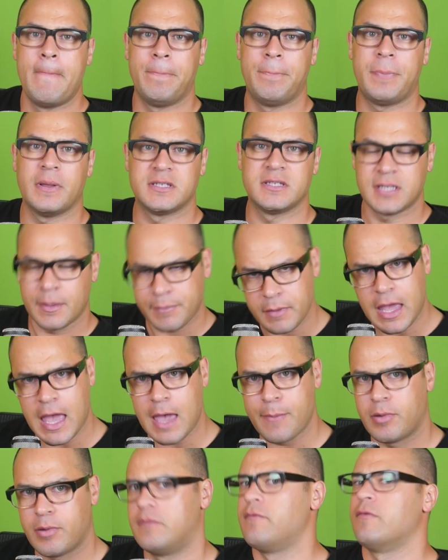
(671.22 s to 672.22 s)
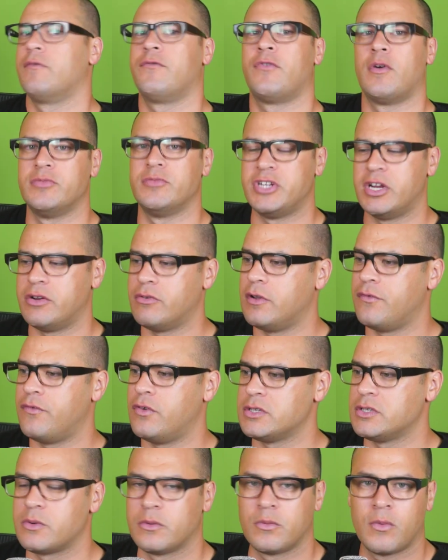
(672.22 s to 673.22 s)
But something happened from January
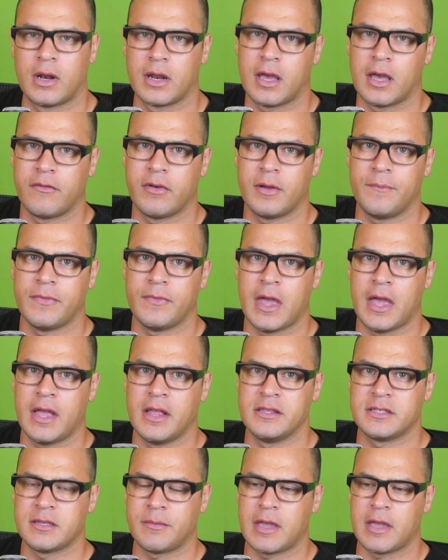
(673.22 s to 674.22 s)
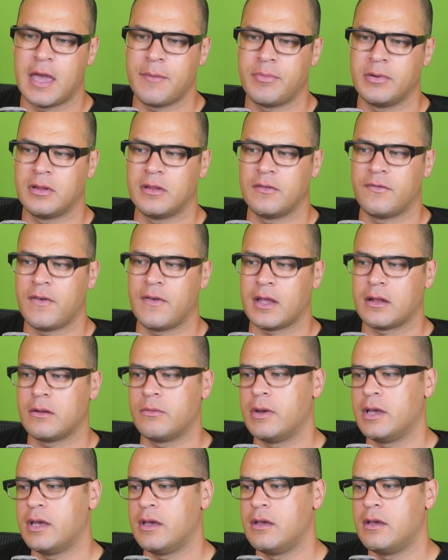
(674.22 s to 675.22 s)
1st with 1Cover, and something happened to the fact
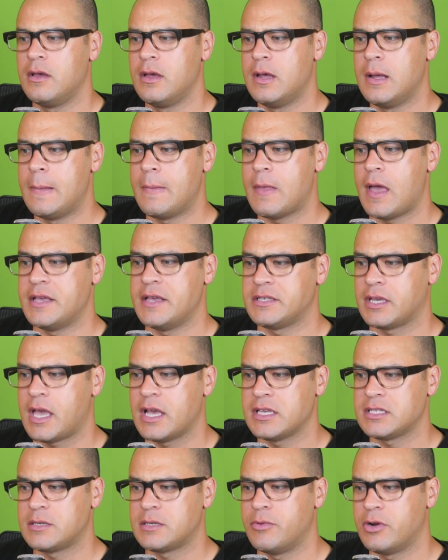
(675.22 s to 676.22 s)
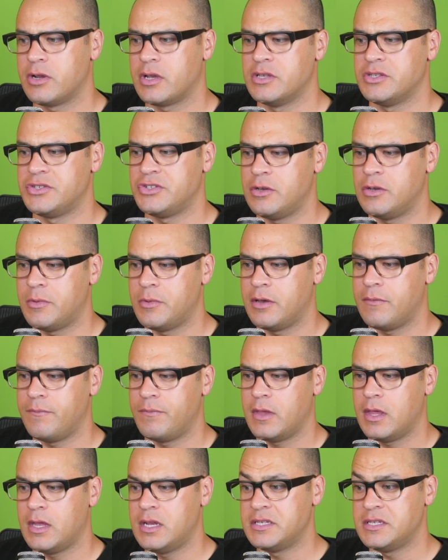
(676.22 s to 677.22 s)
where, as a customer and consumer,
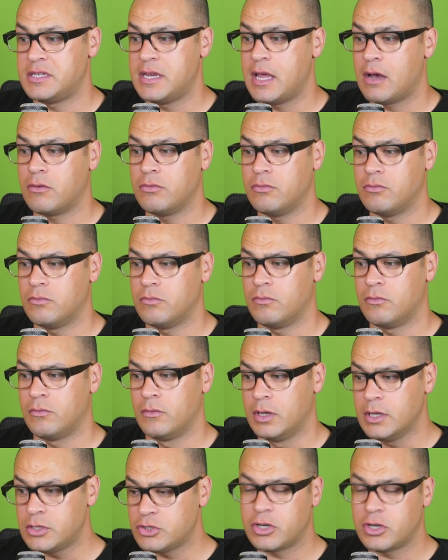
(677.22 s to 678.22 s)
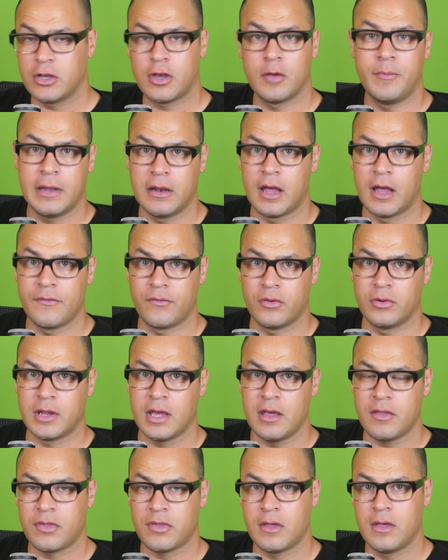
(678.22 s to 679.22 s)
it is now literally could be life or
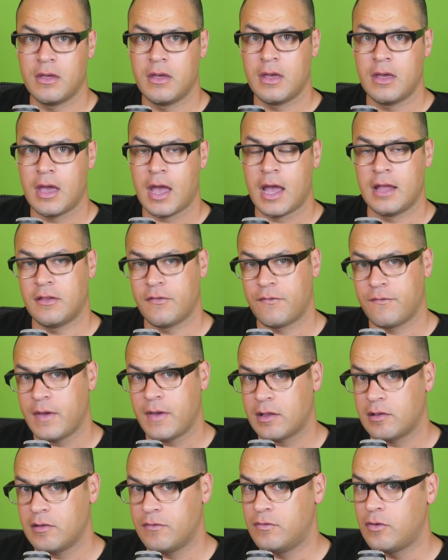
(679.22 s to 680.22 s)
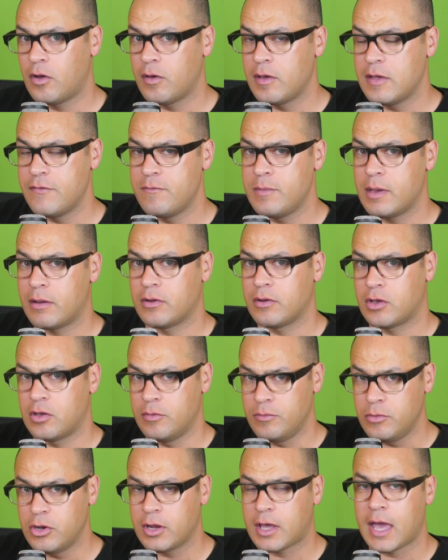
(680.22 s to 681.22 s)
death, and the fact of not even be able to
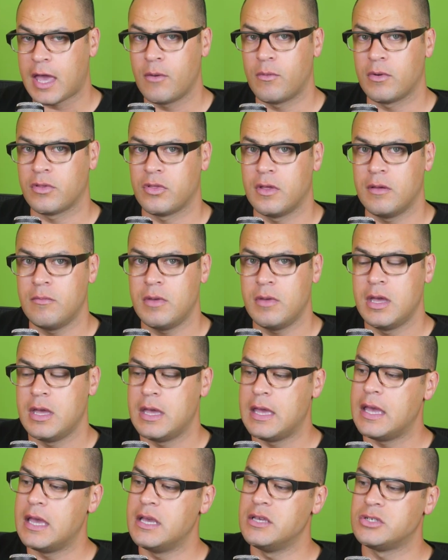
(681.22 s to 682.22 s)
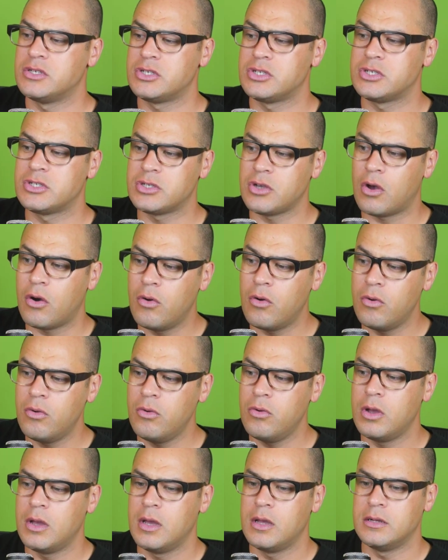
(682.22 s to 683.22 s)
communicate with them is
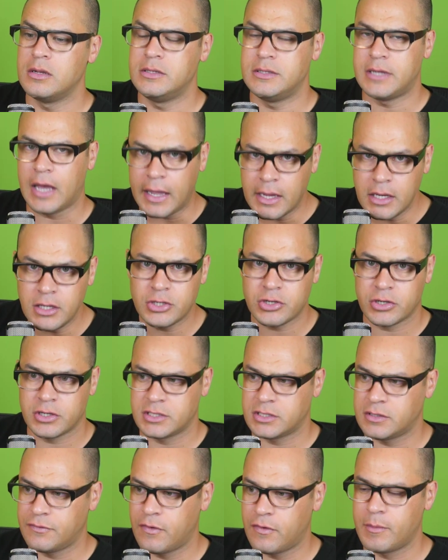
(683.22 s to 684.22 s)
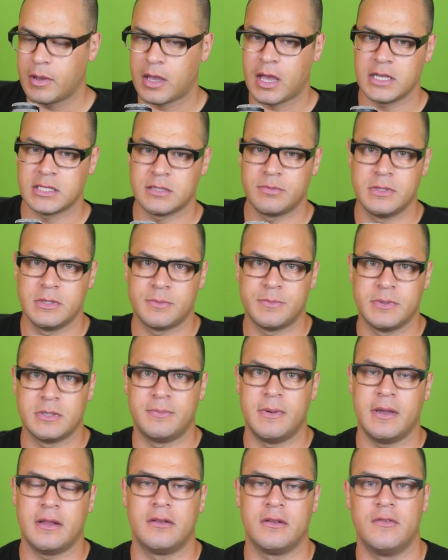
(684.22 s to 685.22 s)
so dangerous from a customer's
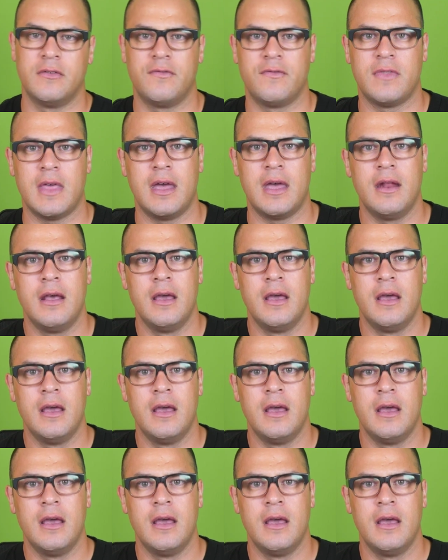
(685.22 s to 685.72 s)
perspective that